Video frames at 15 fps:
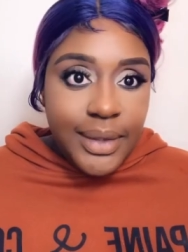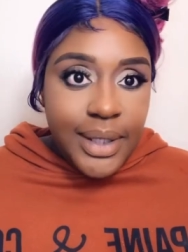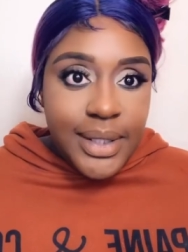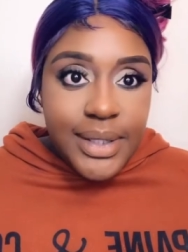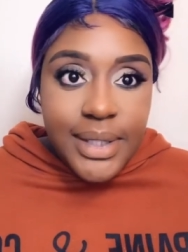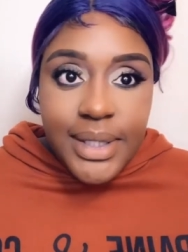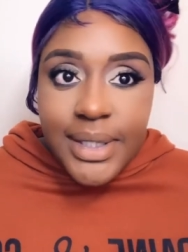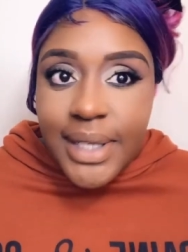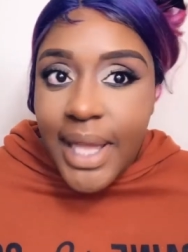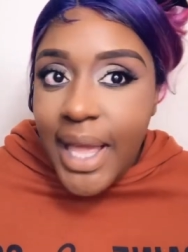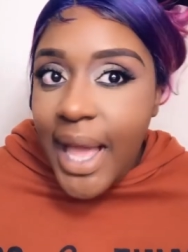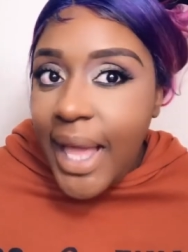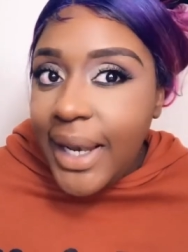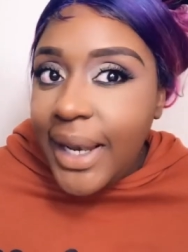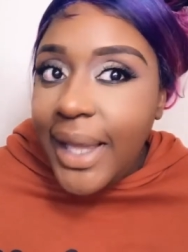Cause these,
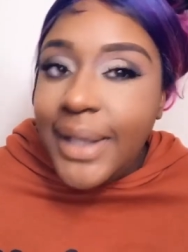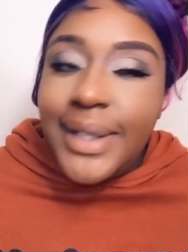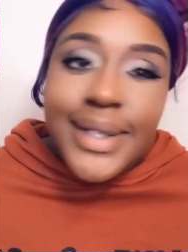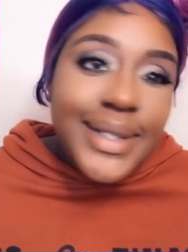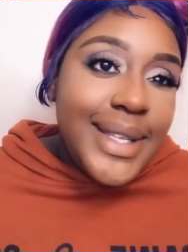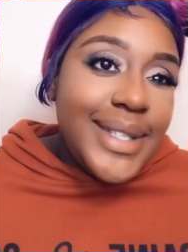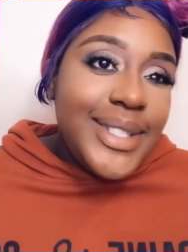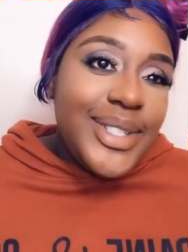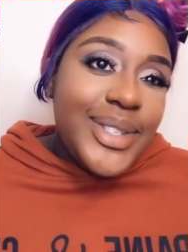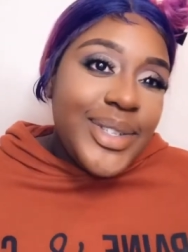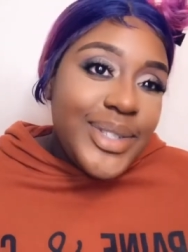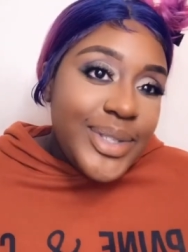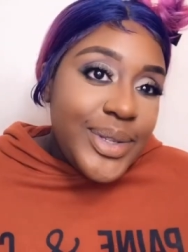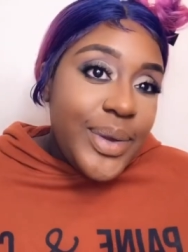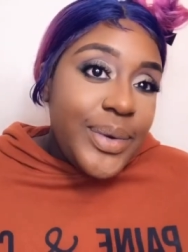I like these legs. These are
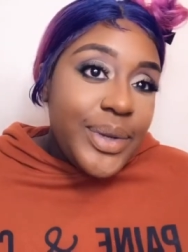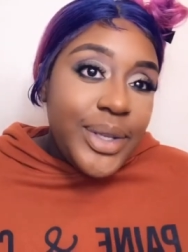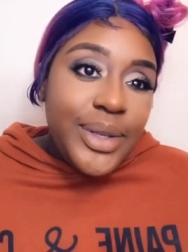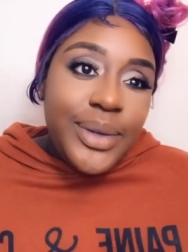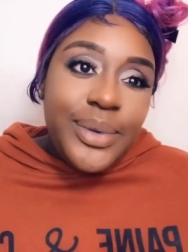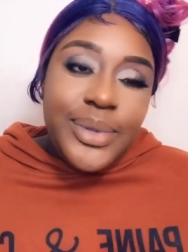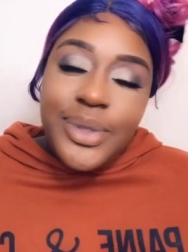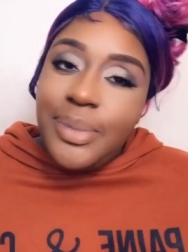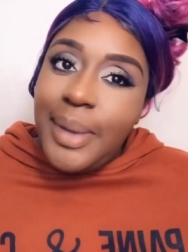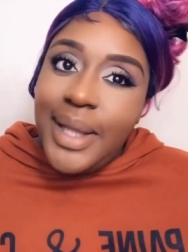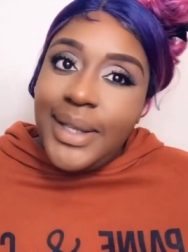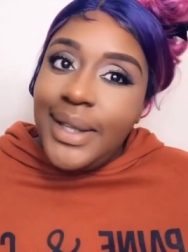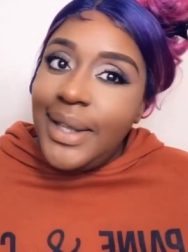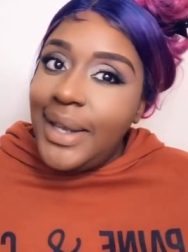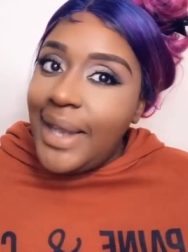so cute. Too
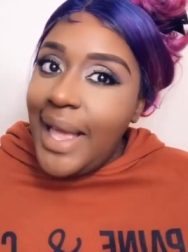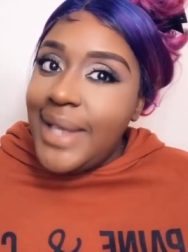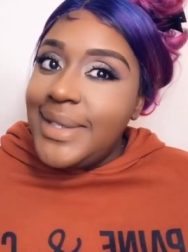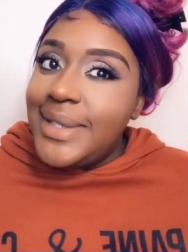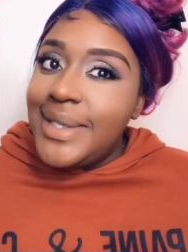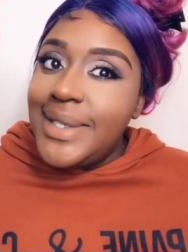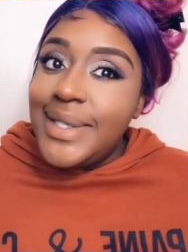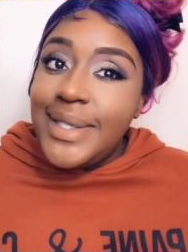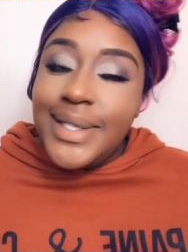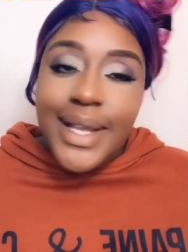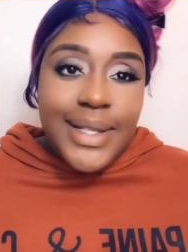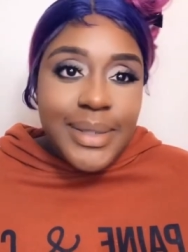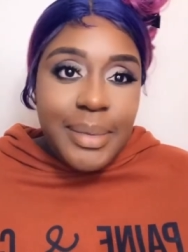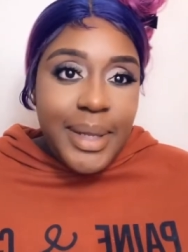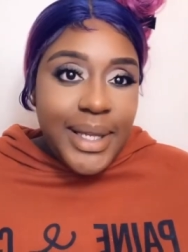bad the elastic
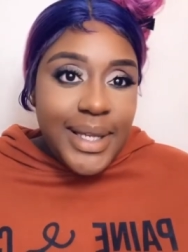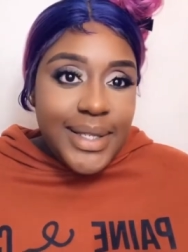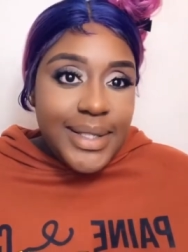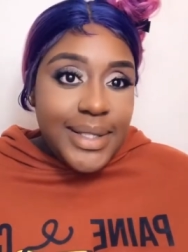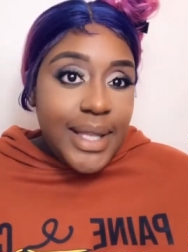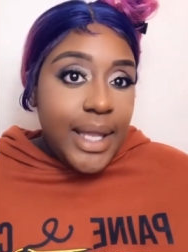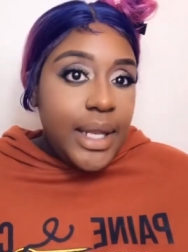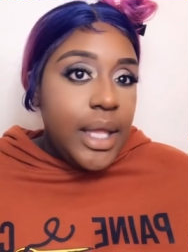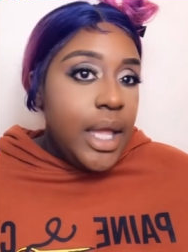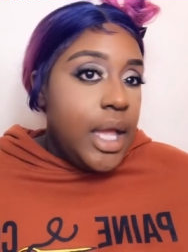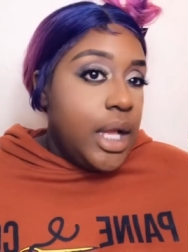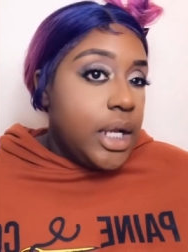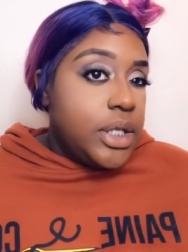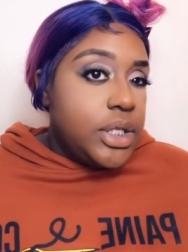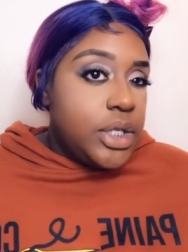sucks. I'm like excited,
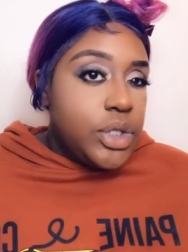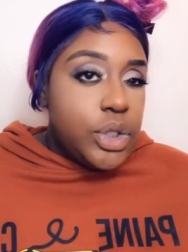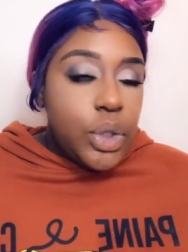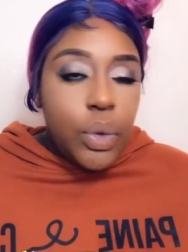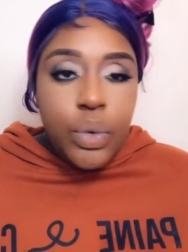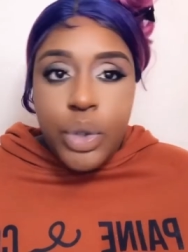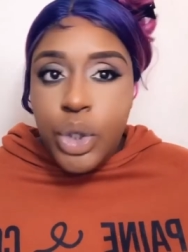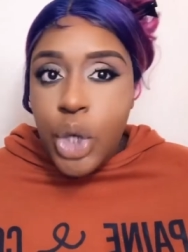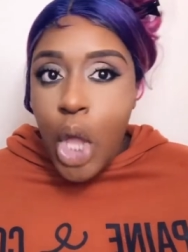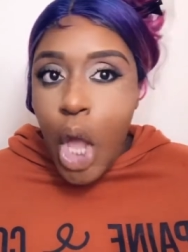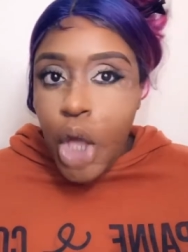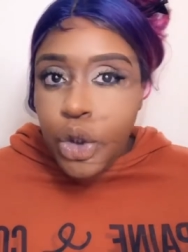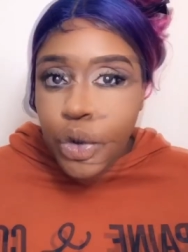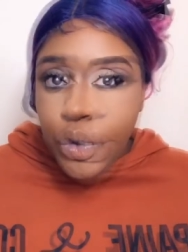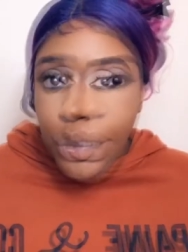but they're so
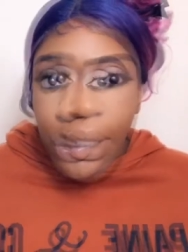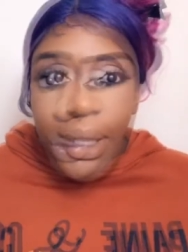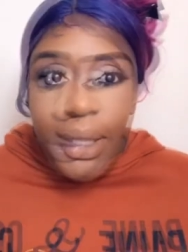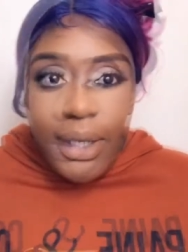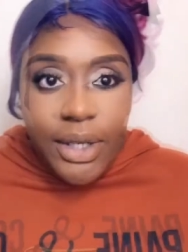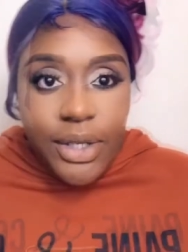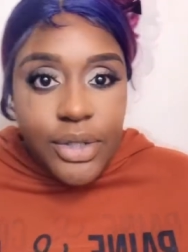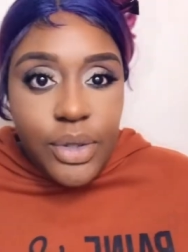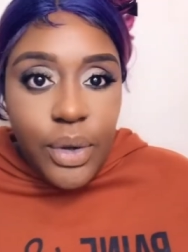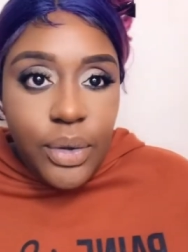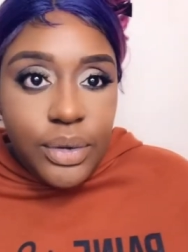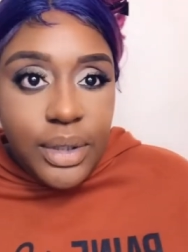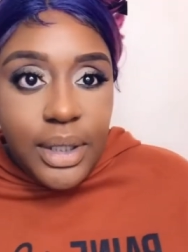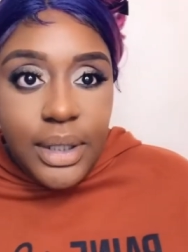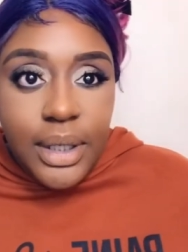natural. Getting this whole
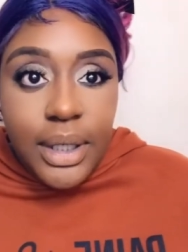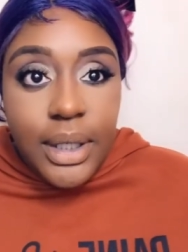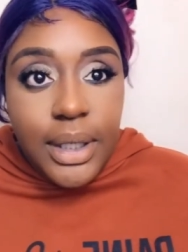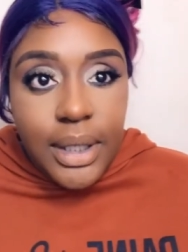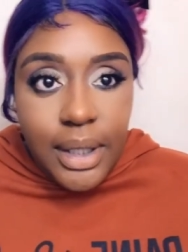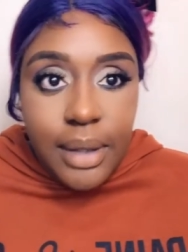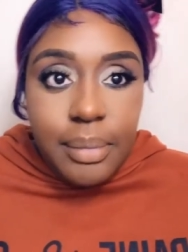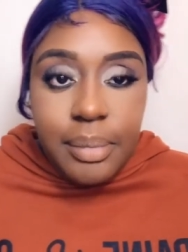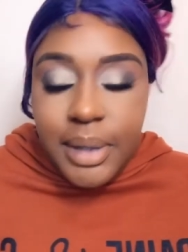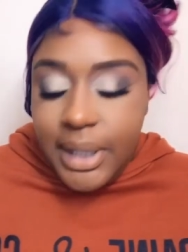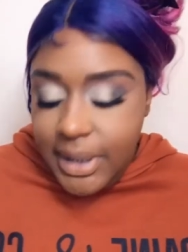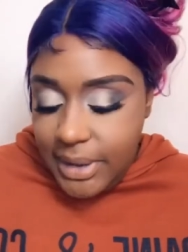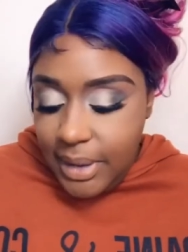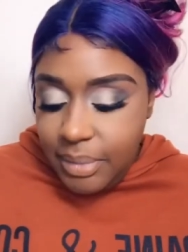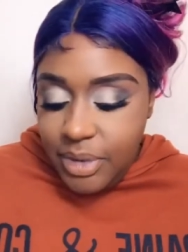thing to Kim
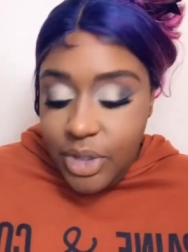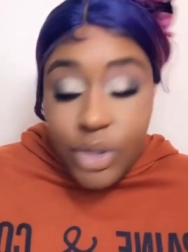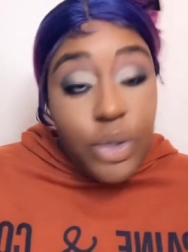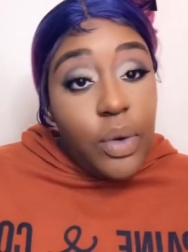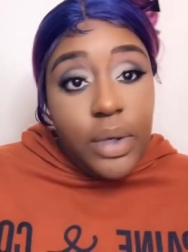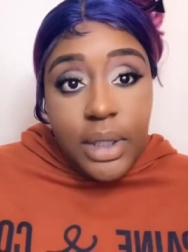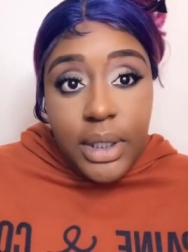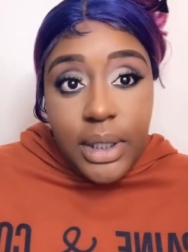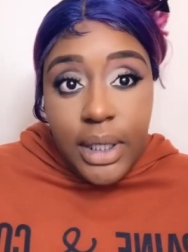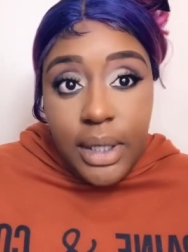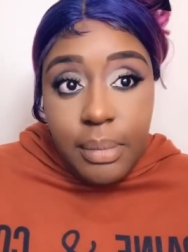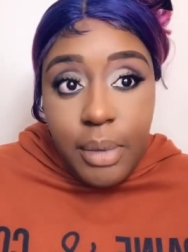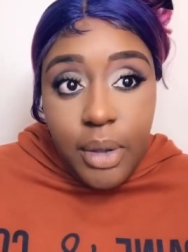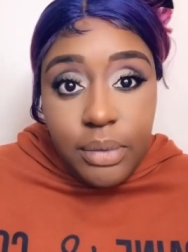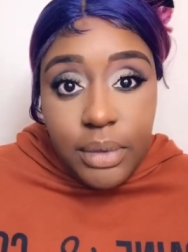because I'm just talking to
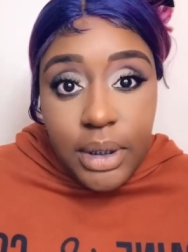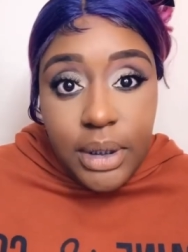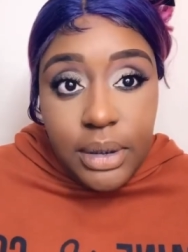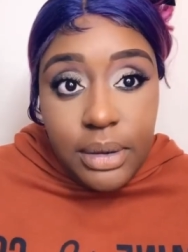Kim only.